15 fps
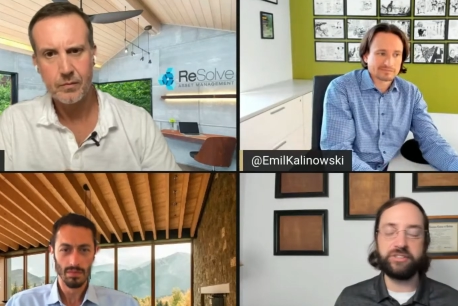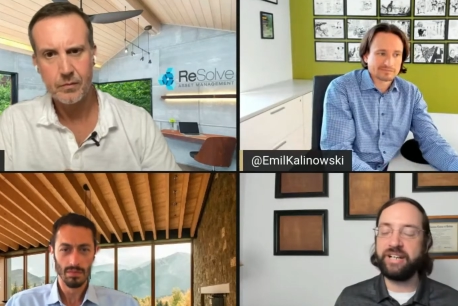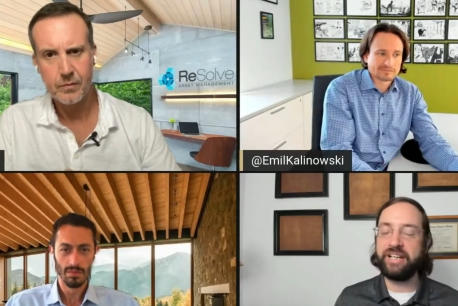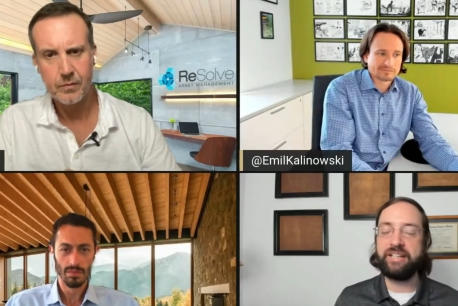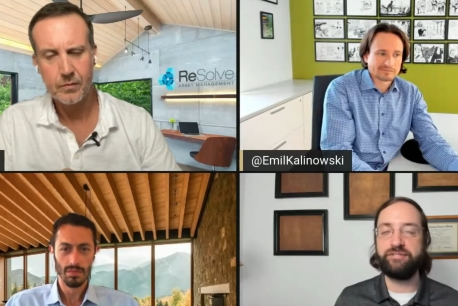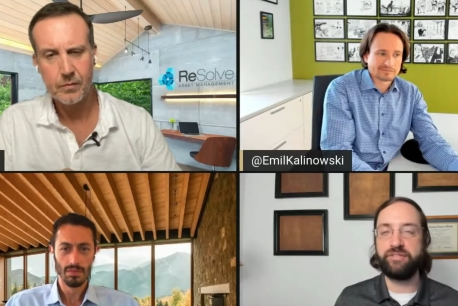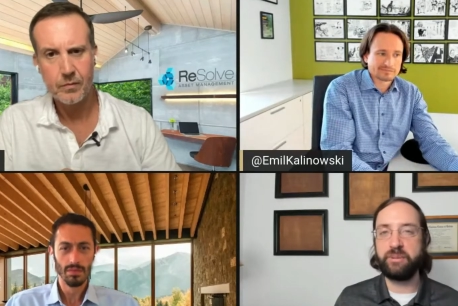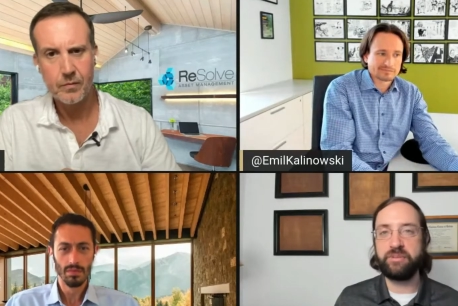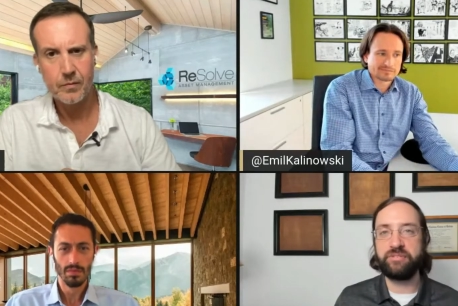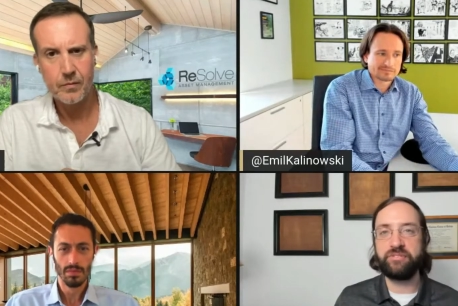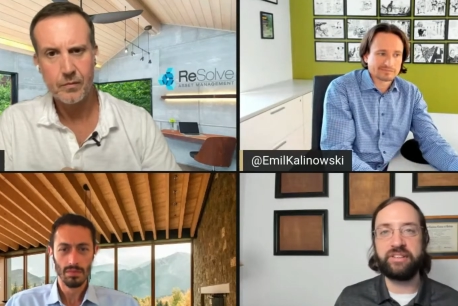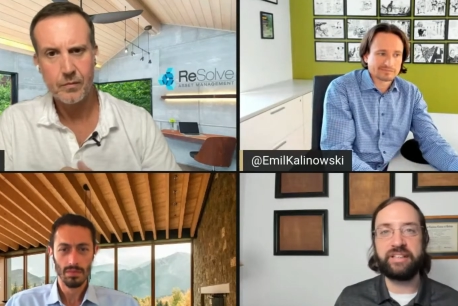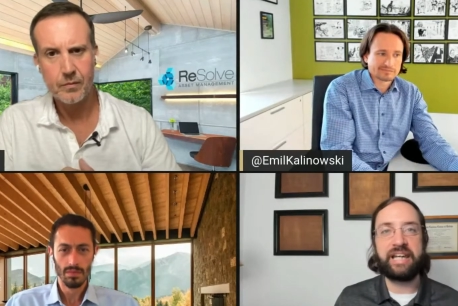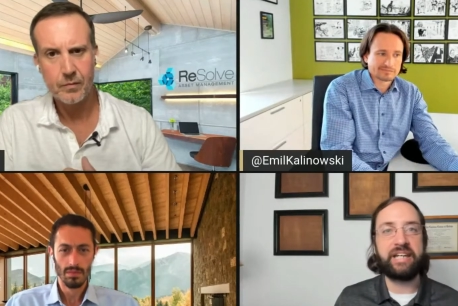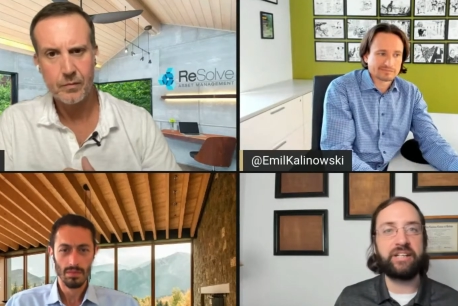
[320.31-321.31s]
Speaker 1: or any form of
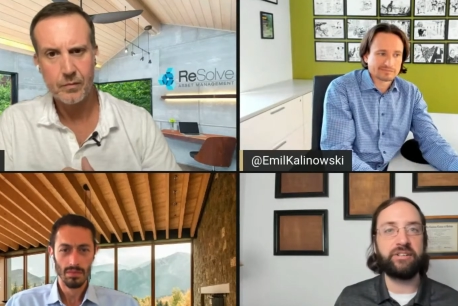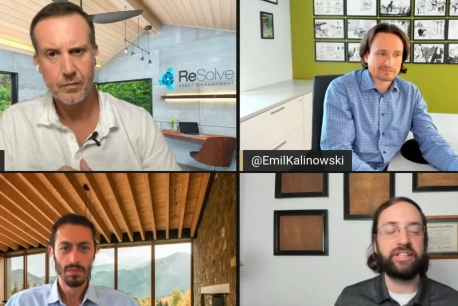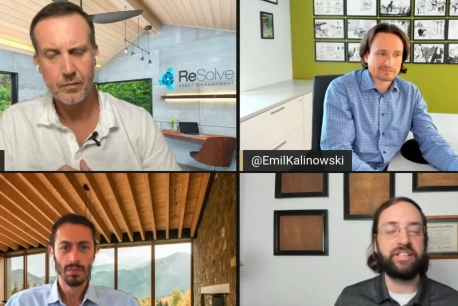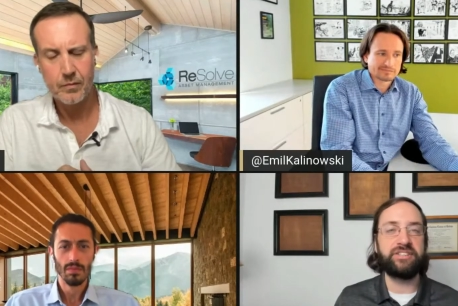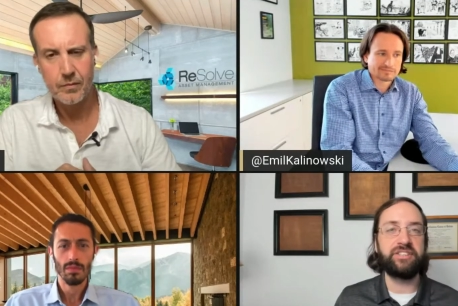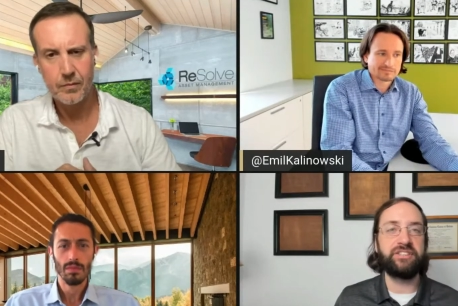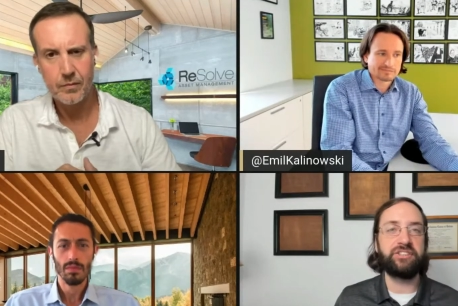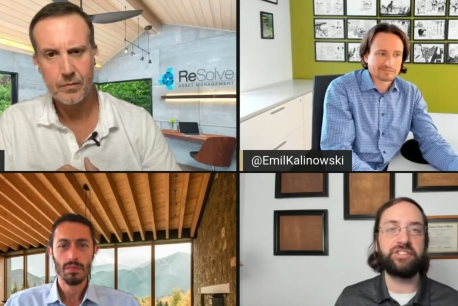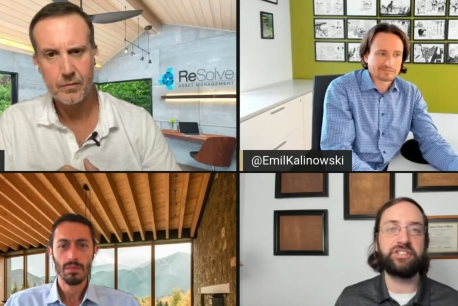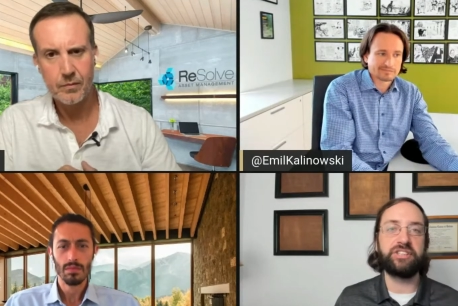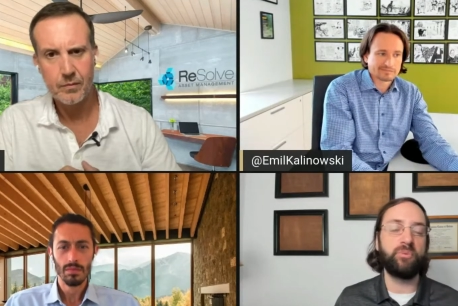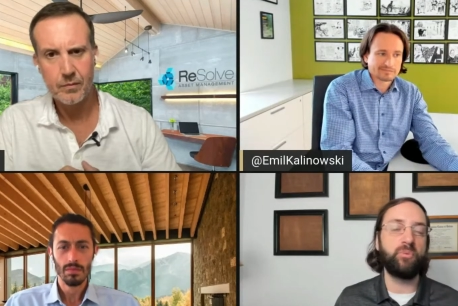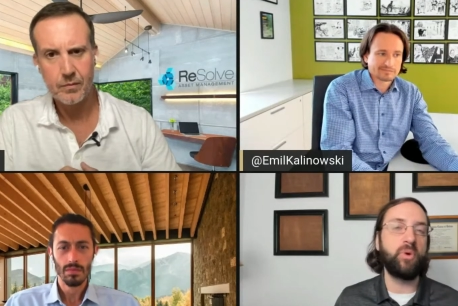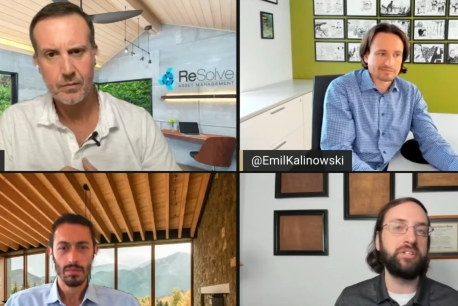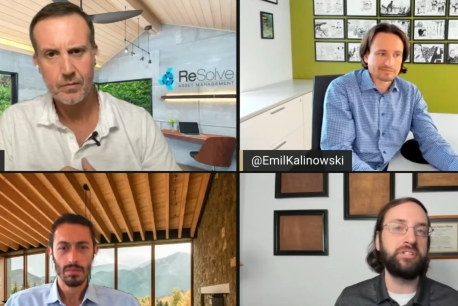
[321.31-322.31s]
collateral isn't just a
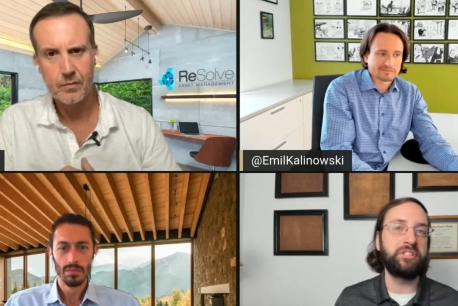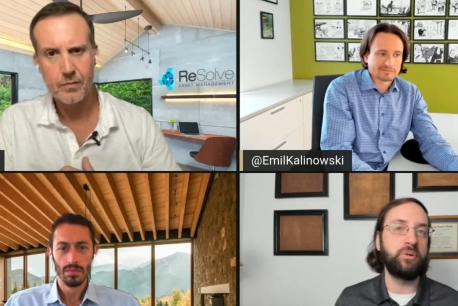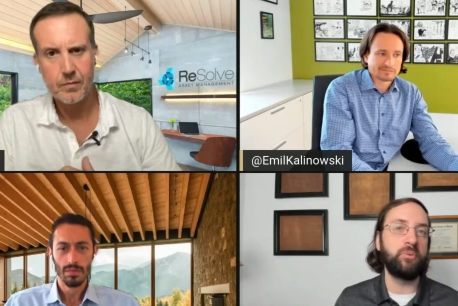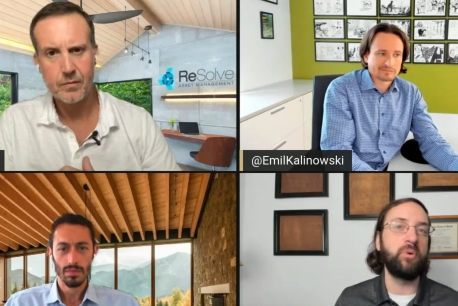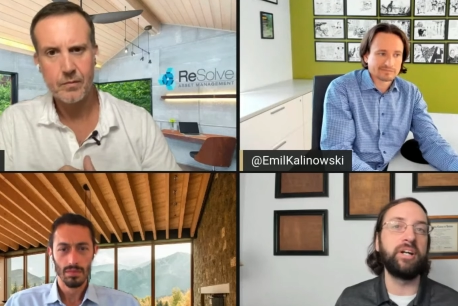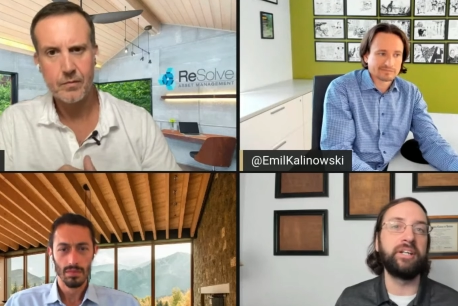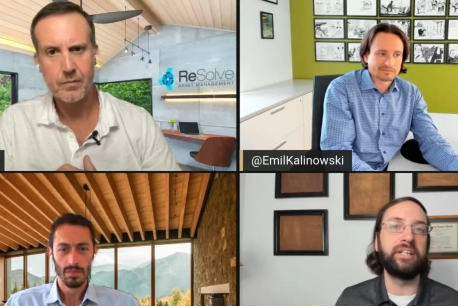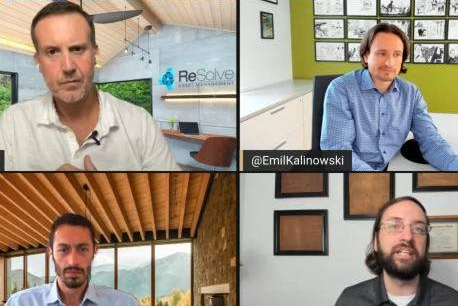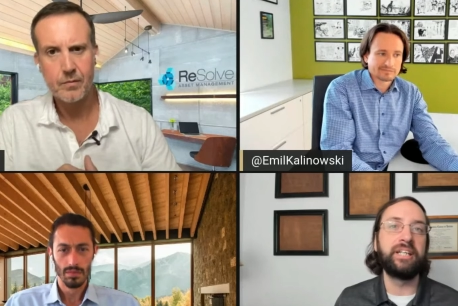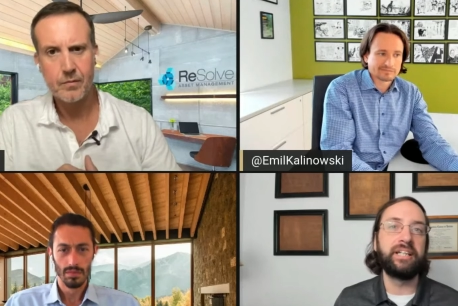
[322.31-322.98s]
one-to-one.